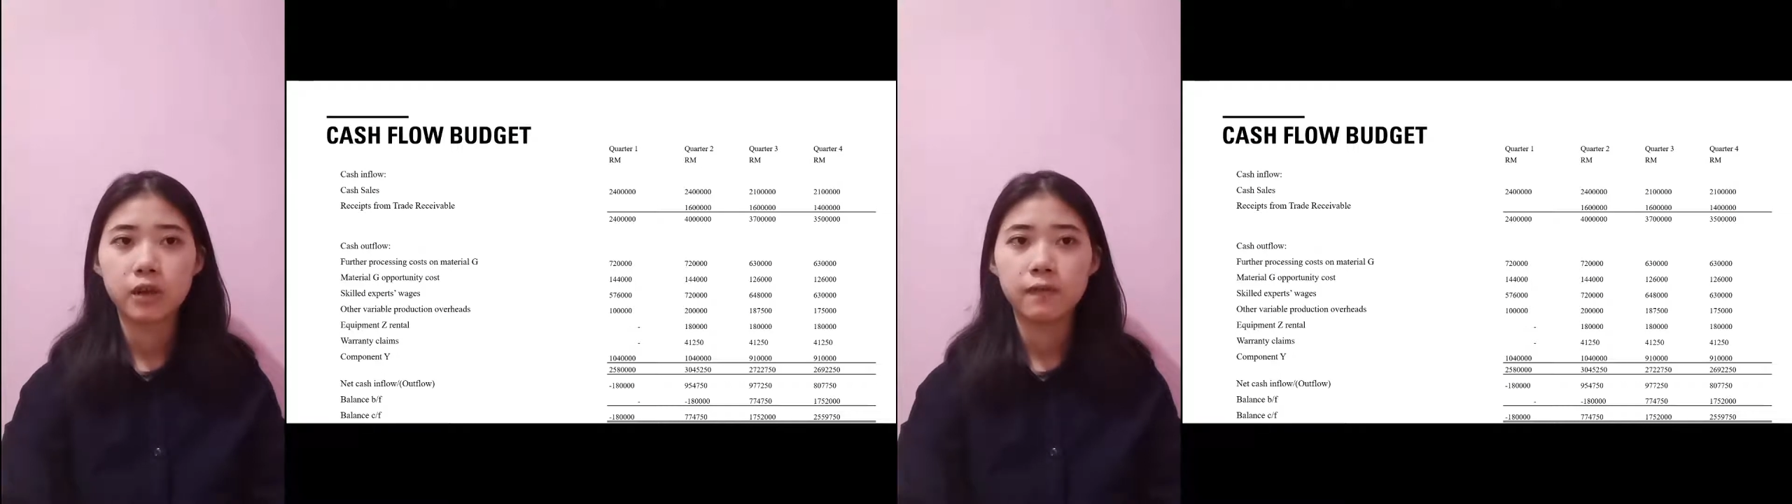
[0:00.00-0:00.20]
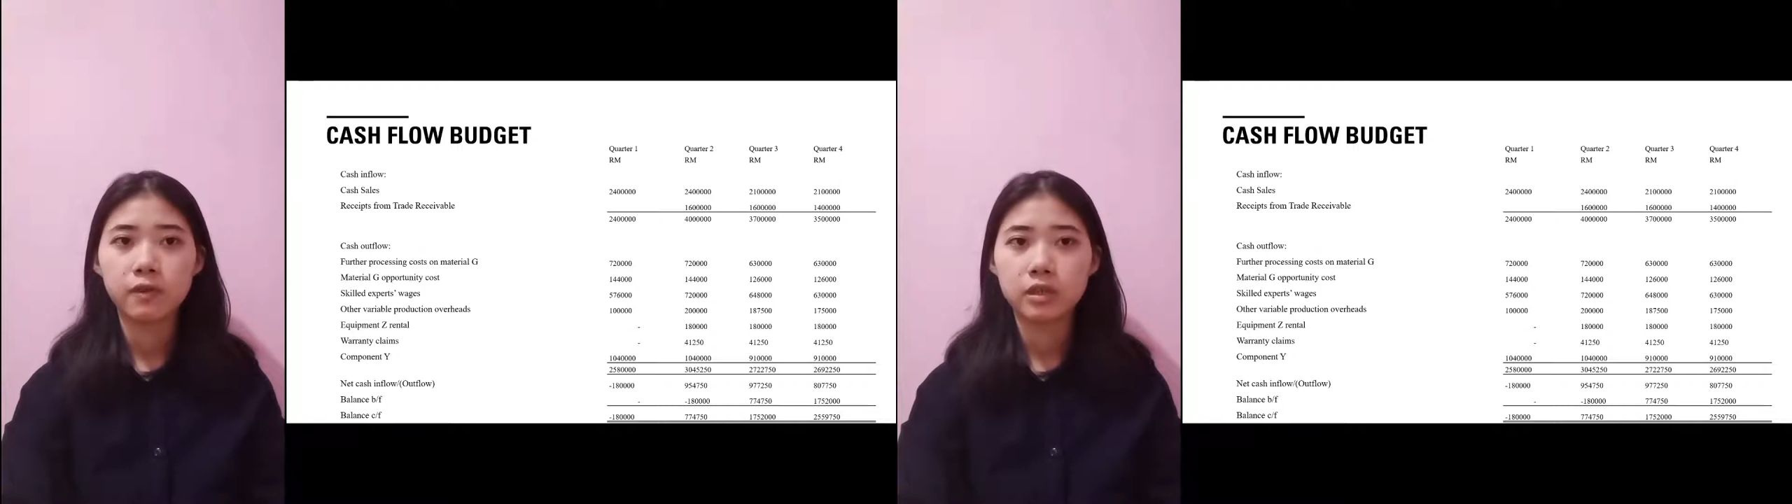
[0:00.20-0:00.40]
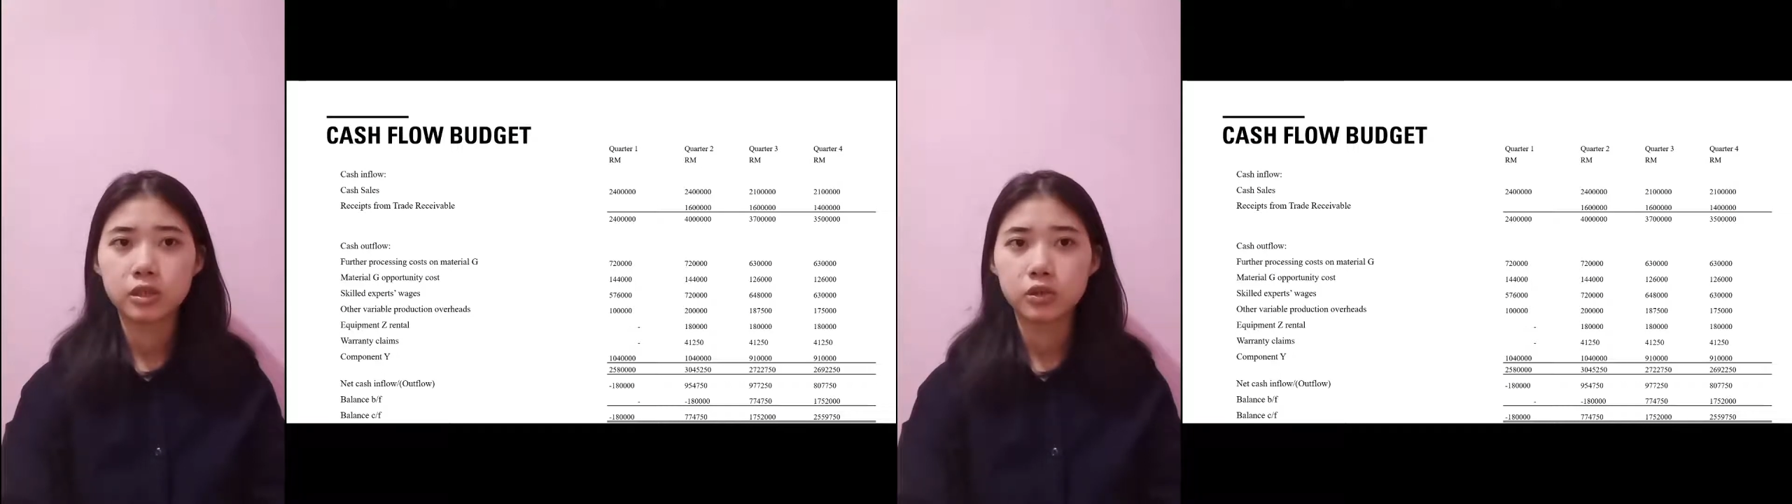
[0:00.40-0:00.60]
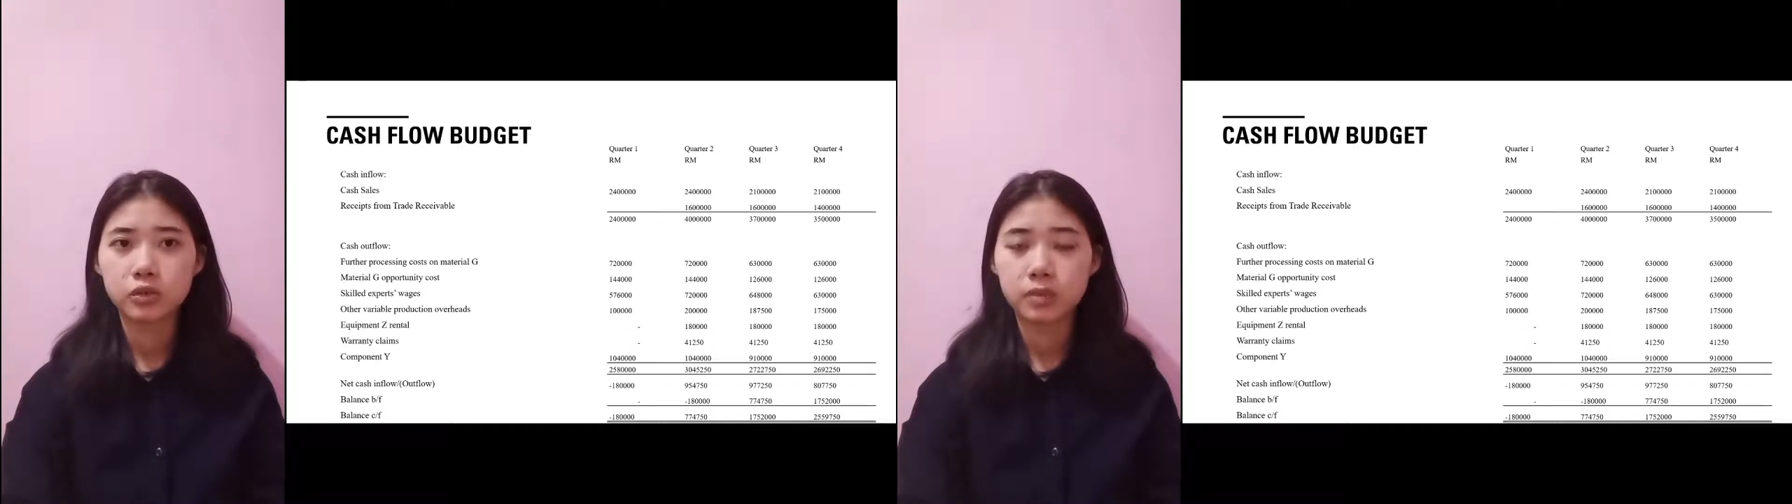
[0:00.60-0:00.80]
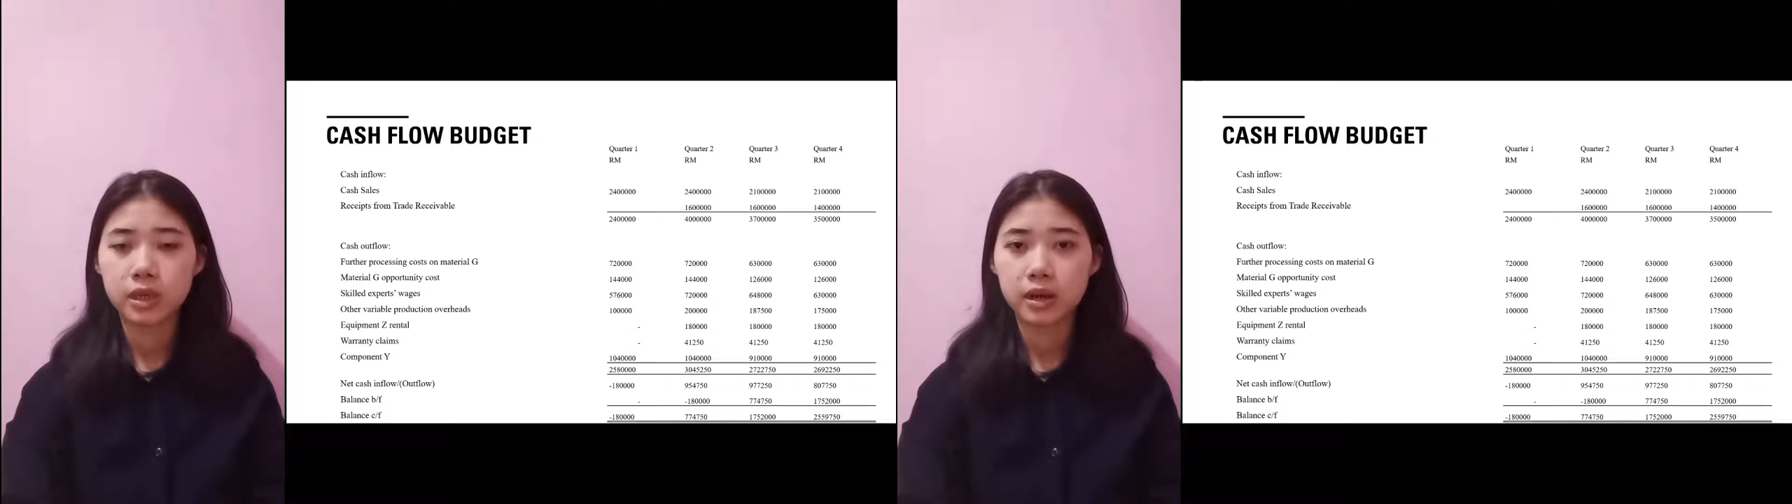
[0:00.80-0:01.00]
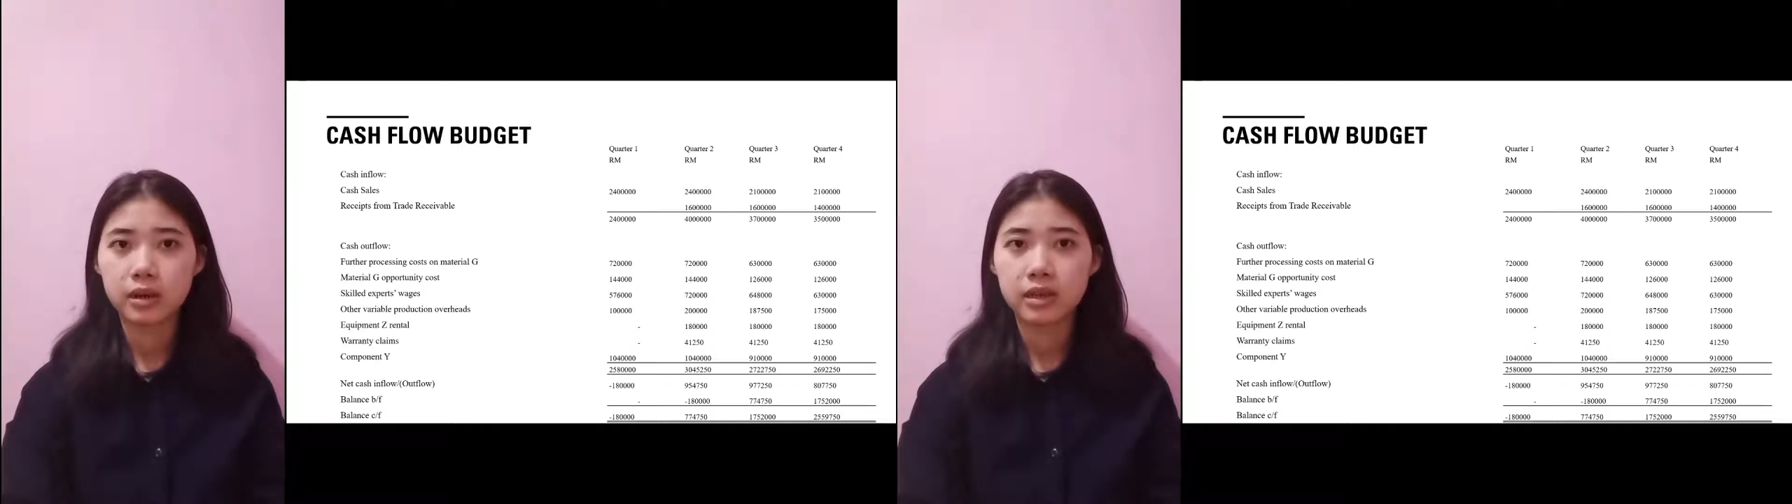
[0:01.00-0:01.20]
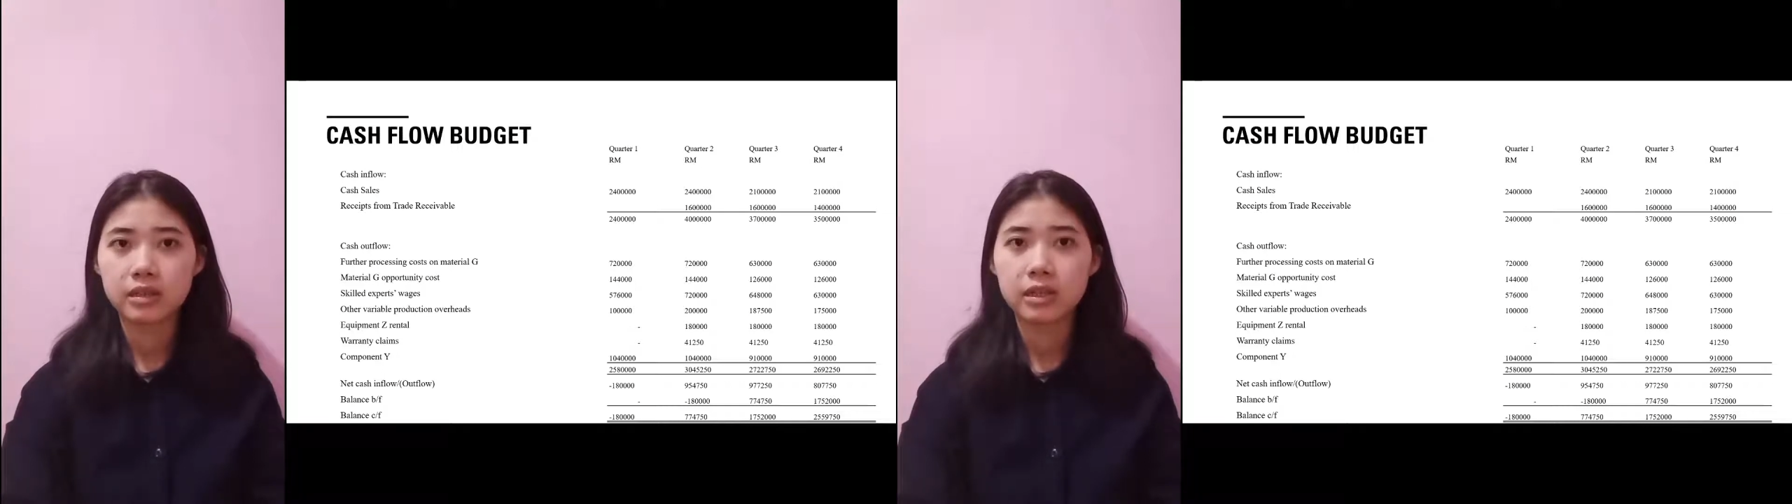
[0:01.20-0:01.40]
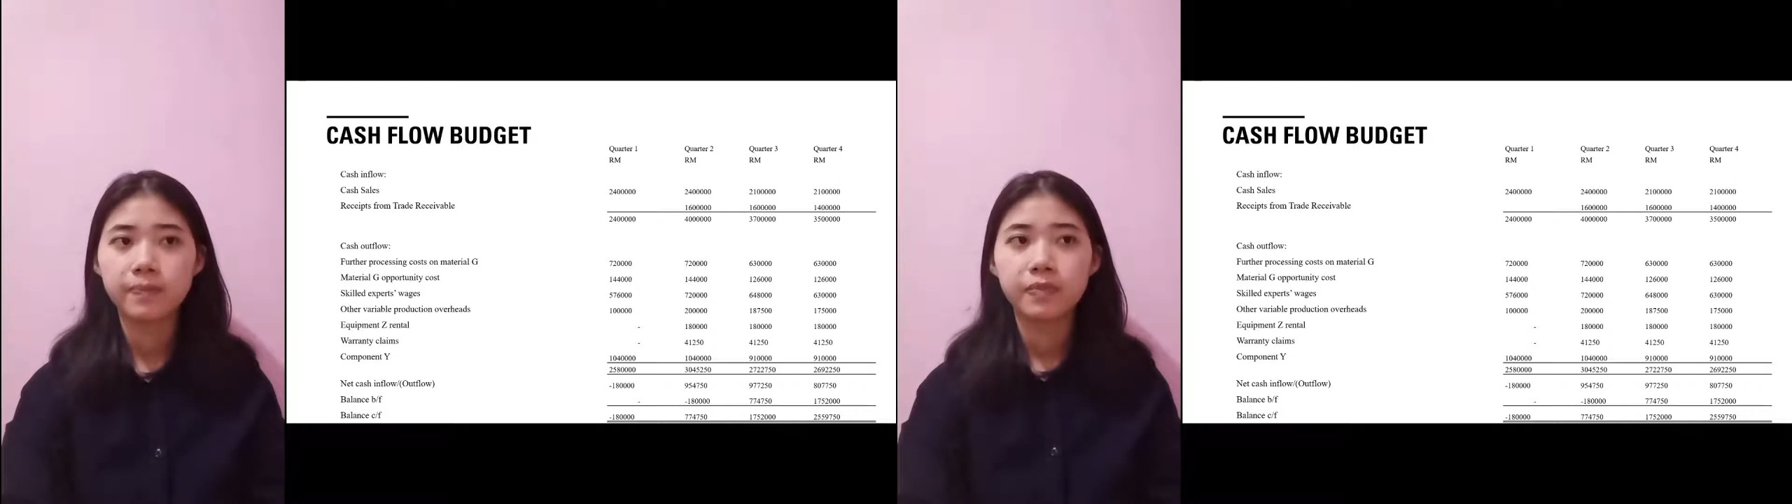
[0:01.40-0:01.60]
outflow need to be
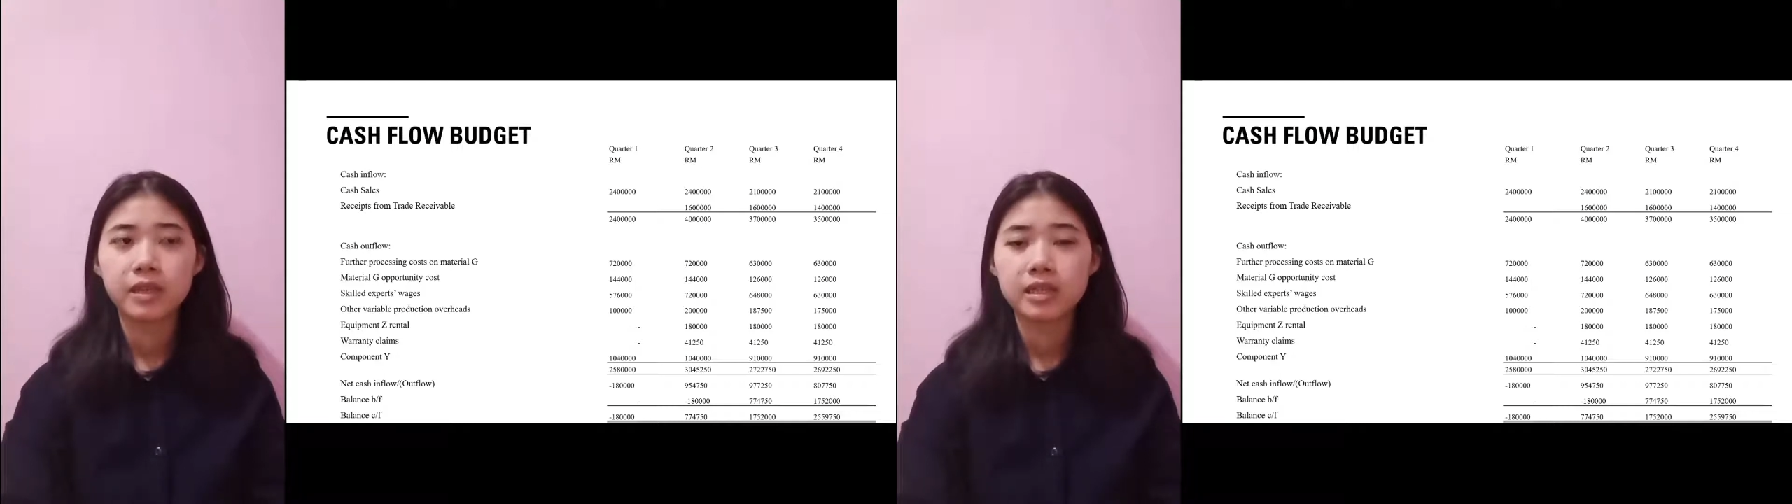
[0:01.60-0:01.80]
calculated.